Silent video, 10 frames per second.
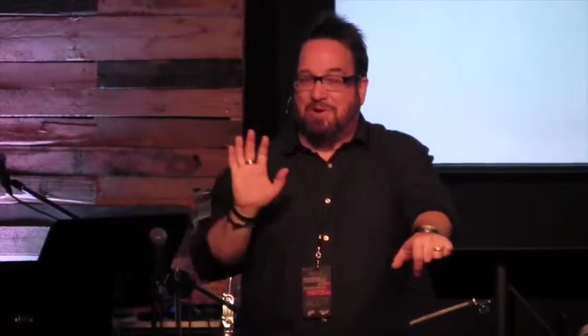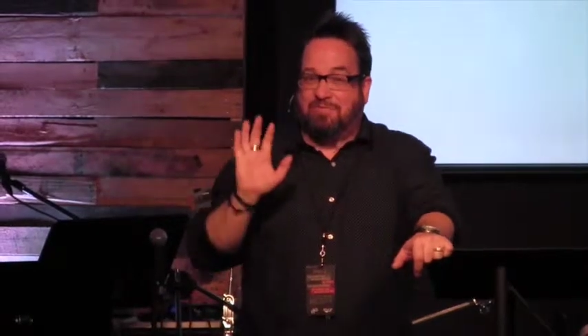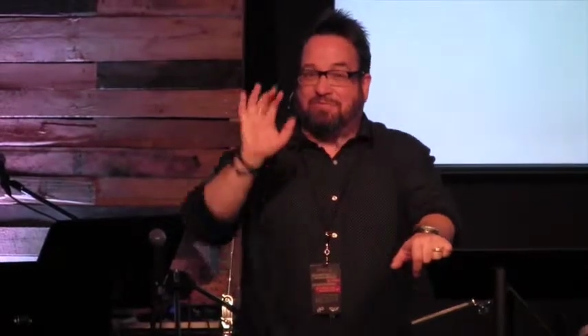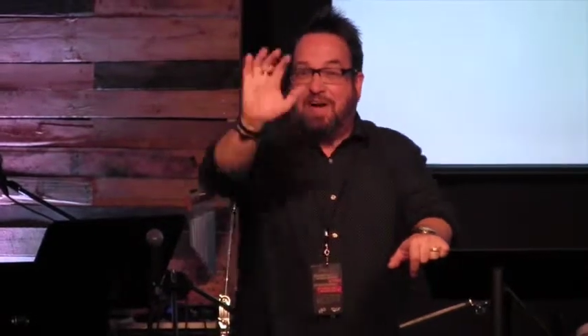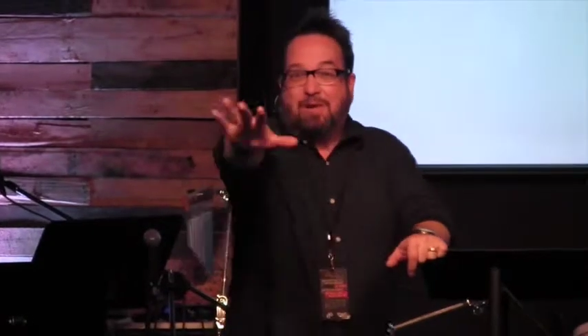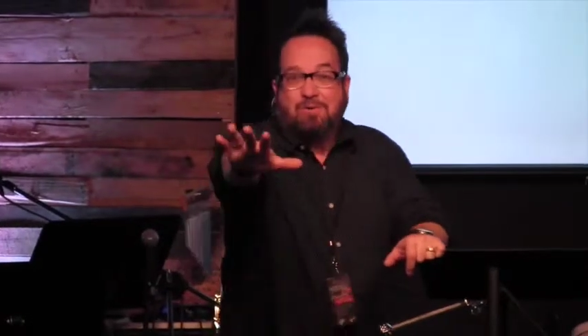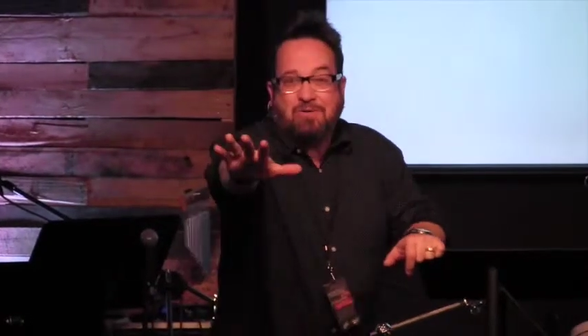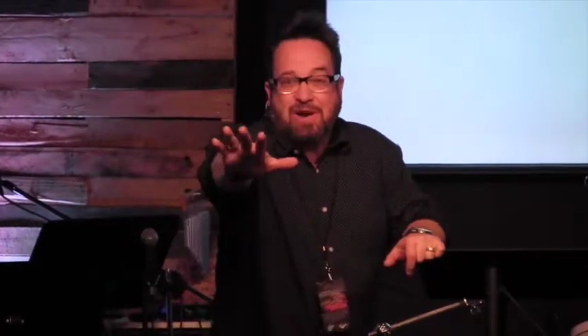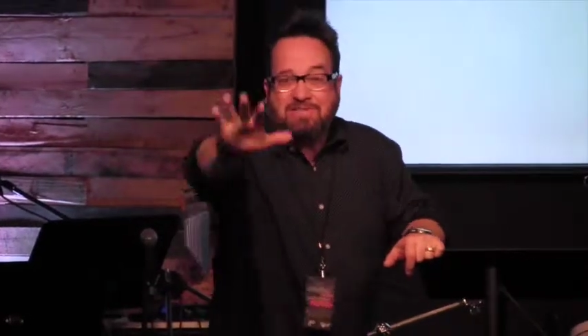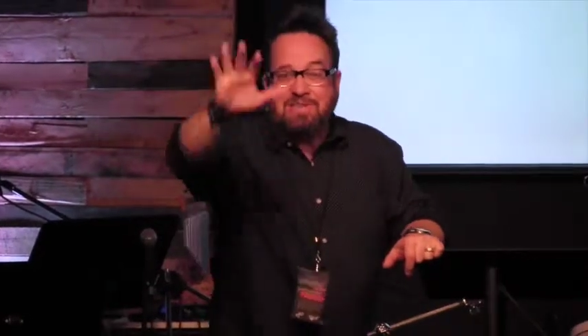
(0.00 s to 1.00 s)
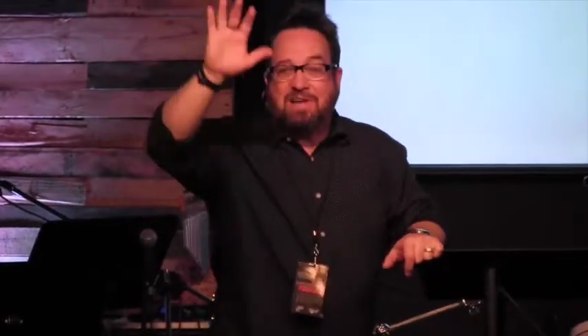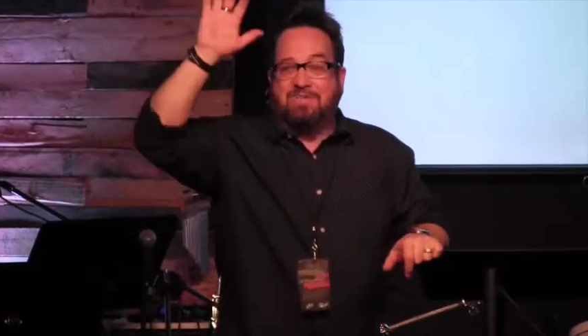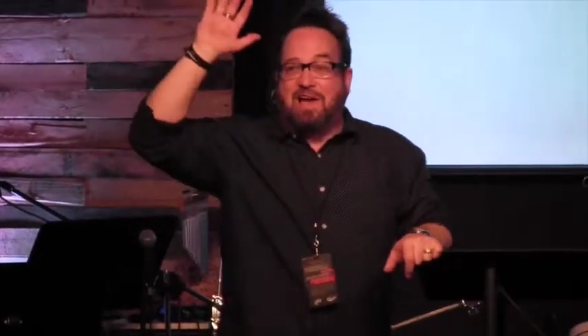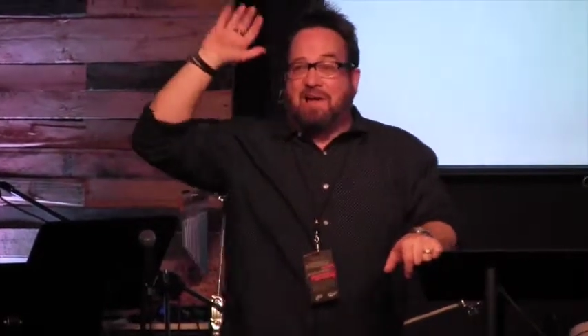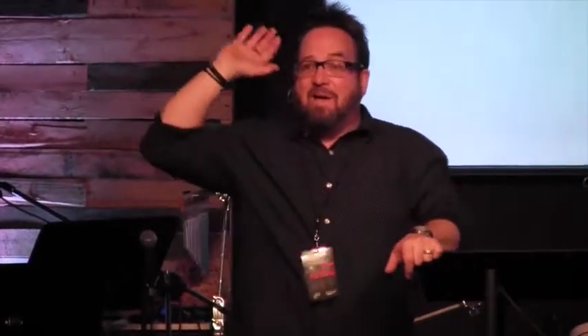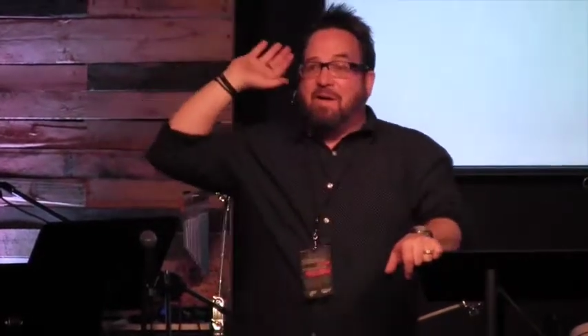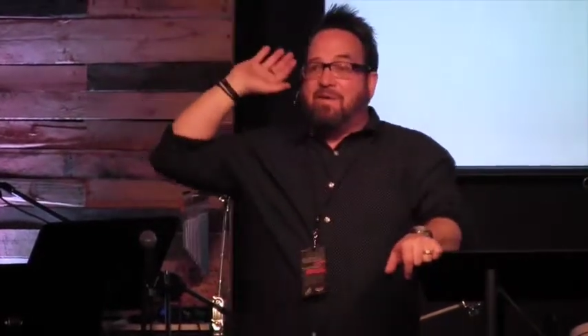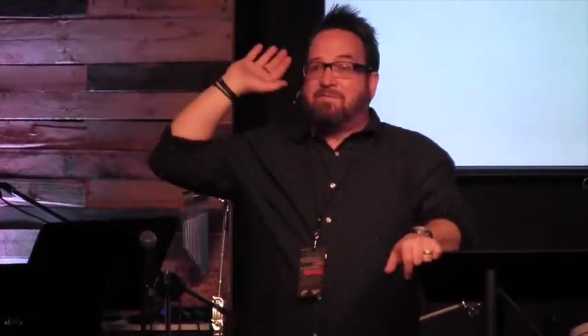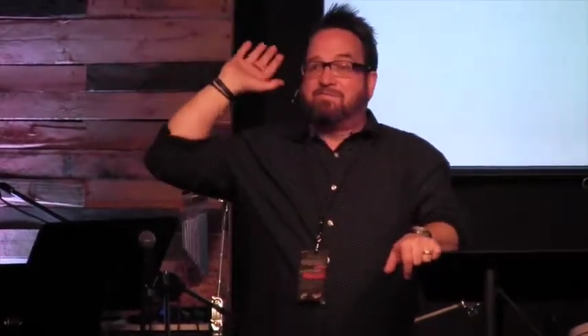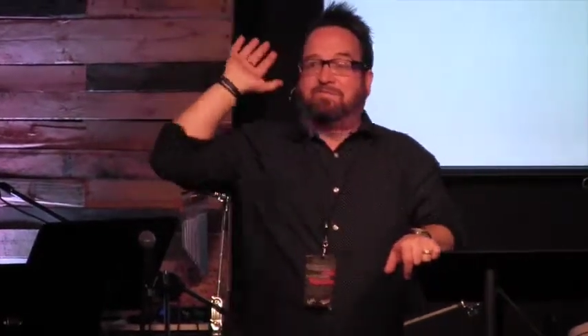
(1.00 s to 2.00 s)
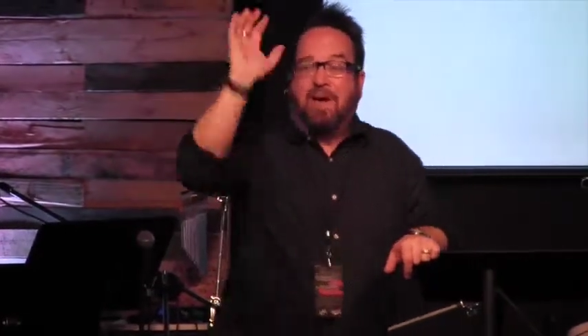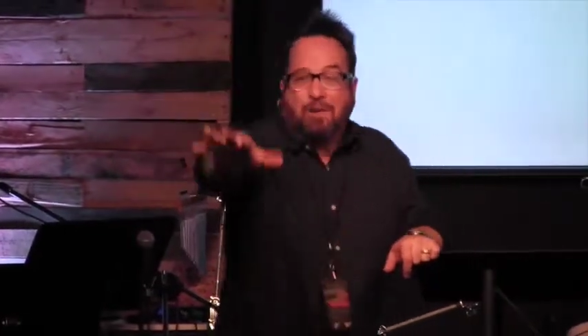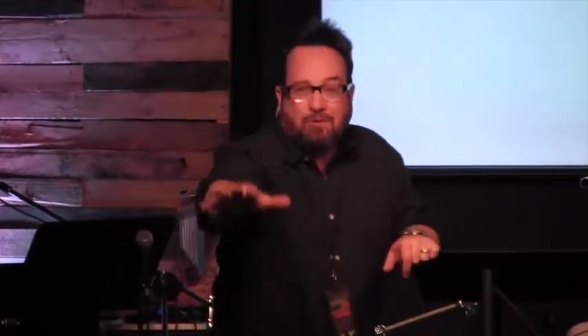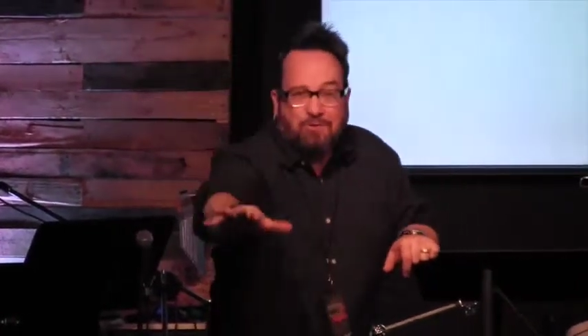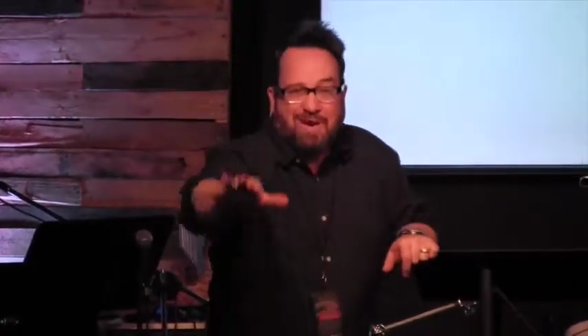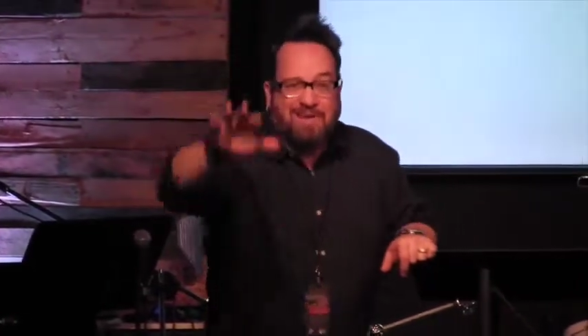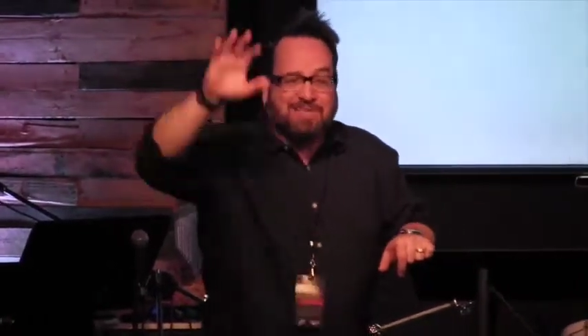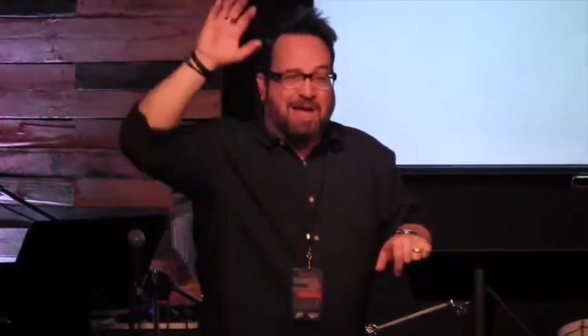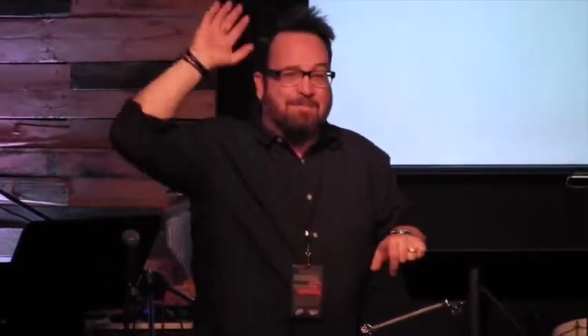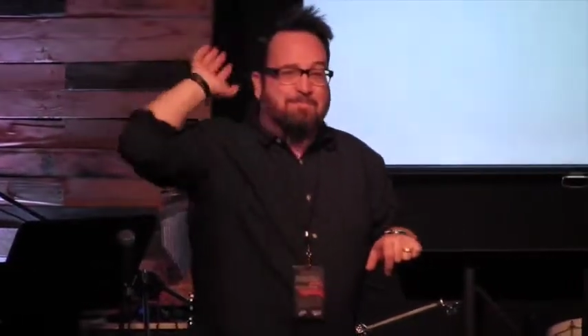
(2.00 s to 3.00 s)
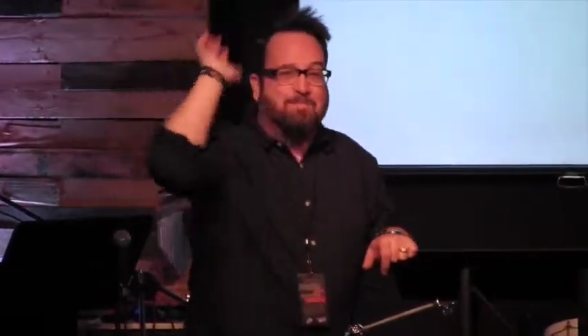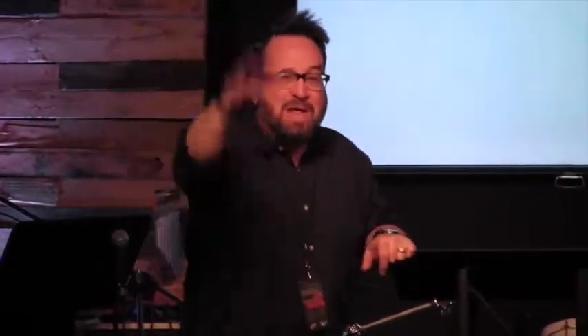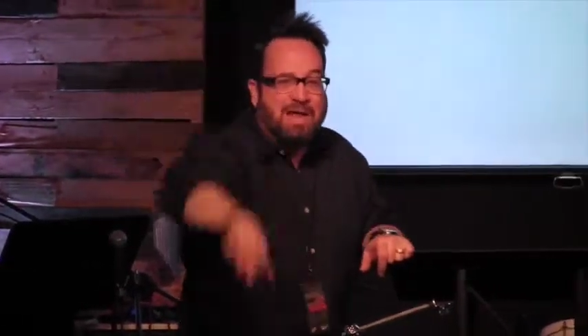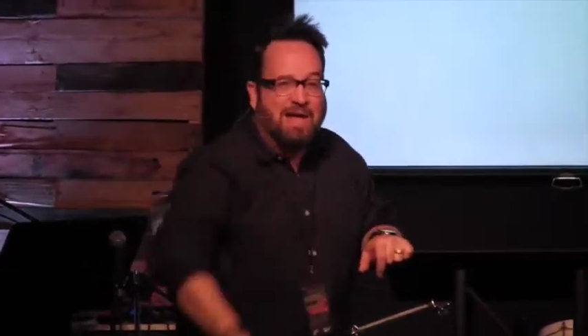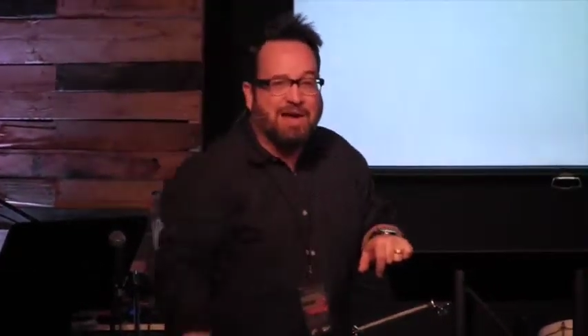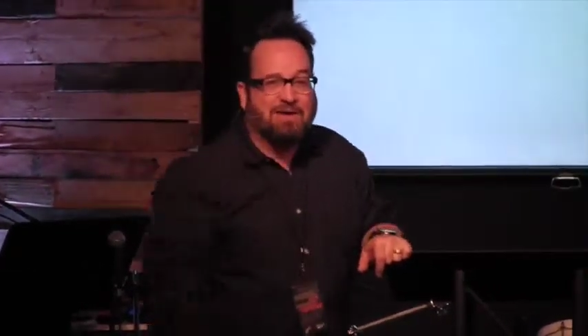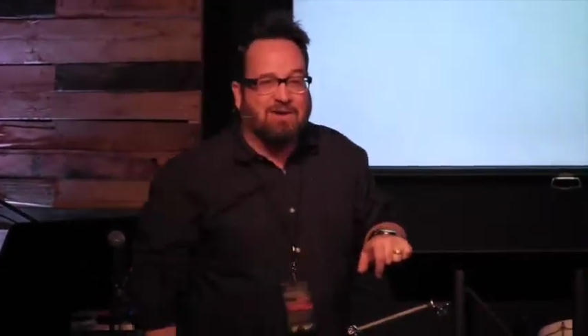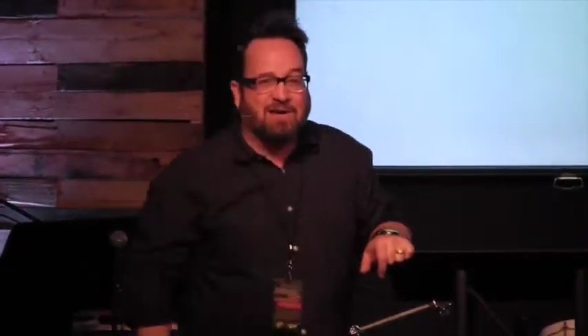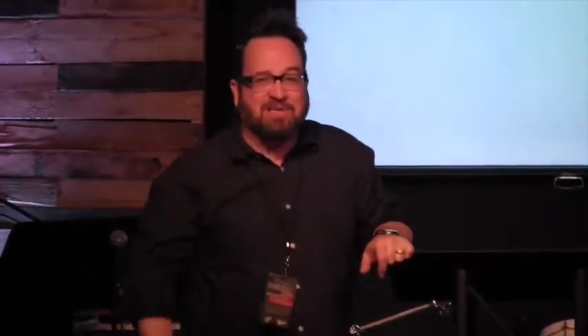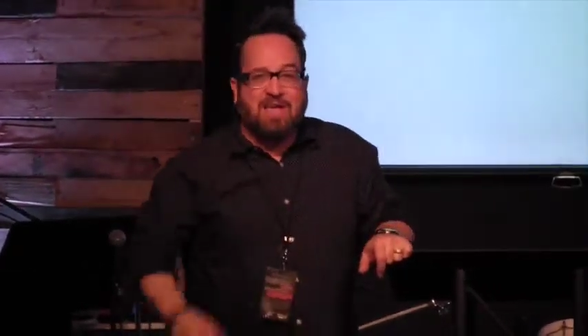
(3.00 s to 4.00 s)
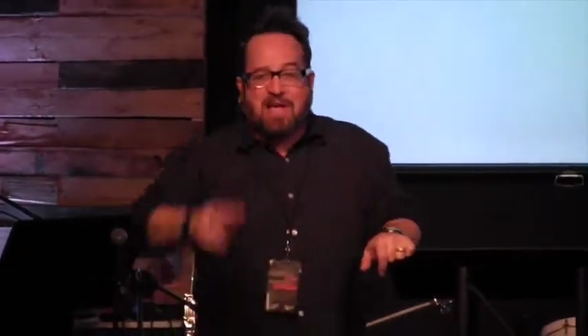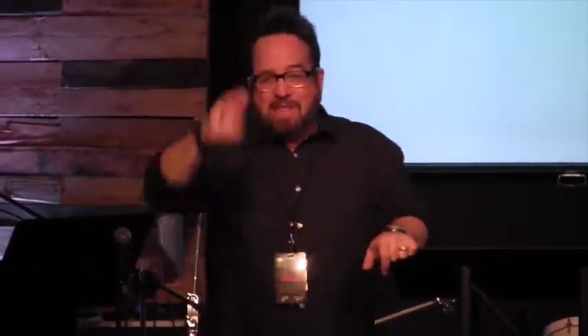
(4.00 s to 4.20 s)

going to follow Christ, then I've got to follow Christ and be like Christ.